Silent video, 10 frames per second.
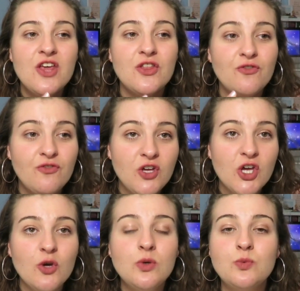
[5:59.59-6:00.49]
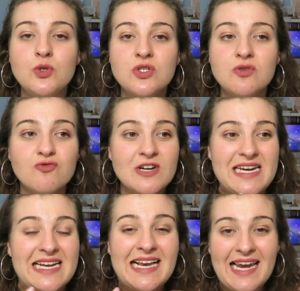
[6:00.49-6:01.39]
The view was
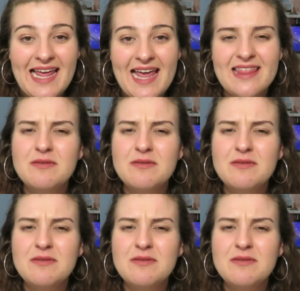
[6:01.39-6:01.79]
really clear.